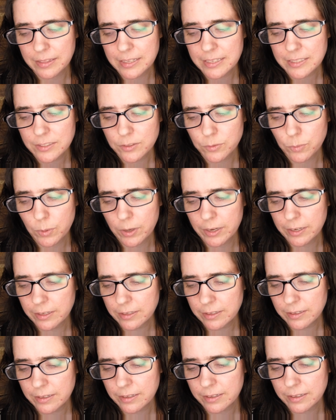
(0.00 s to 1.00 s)
This one
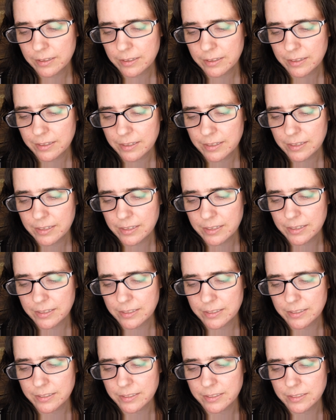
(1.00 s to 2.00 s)

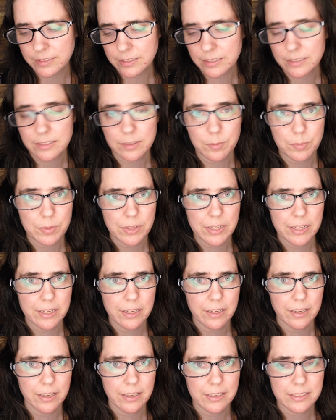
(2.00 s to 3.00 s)
is
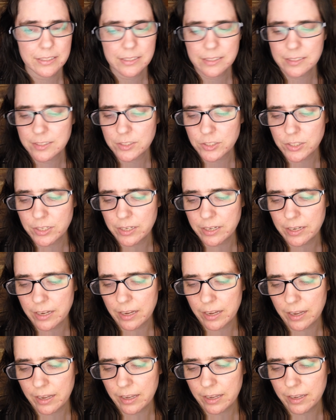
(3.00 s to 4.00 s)
something
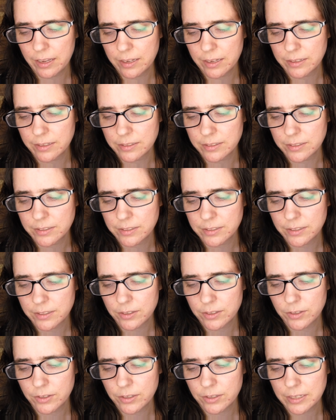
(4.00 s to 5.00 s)
she and
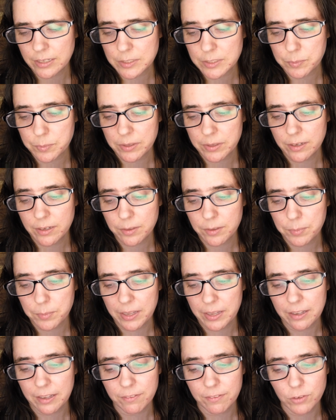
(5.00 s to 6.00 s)
her husband
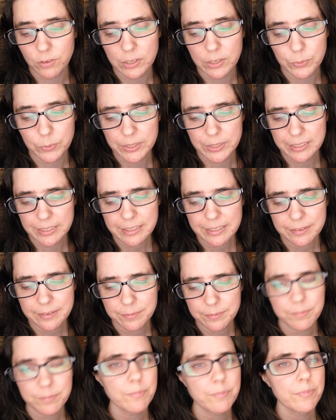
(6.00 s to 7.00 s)
make frequently.